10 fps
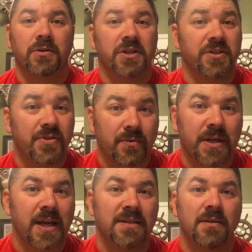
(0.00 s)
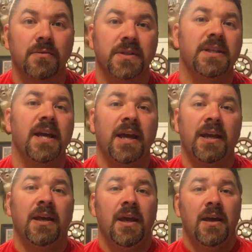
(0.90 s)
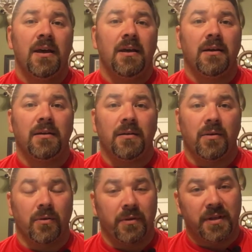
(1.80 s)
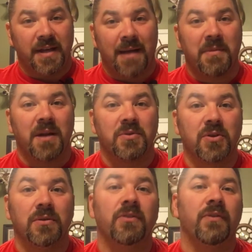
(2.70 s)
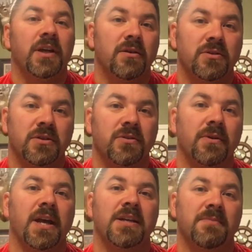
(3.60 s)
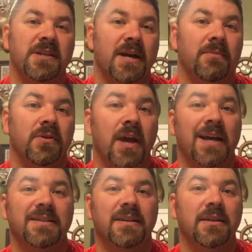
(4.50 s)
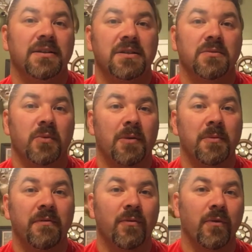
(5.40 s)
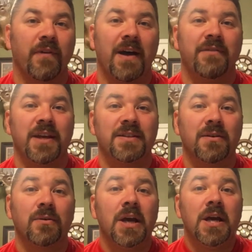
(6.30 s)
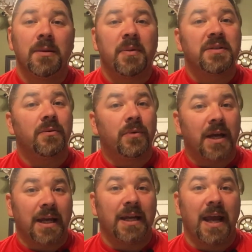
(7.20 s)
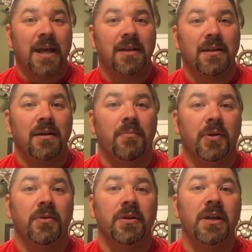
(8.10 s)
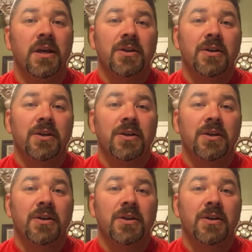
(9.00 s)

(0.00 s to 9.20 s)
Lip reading: She's 3 days old today. Or the time that I'm shooting this video, she's 3 days. By the time you guys see this, she'll probably be 4 or 5 days old. Depends on when I get it edited and uploaded.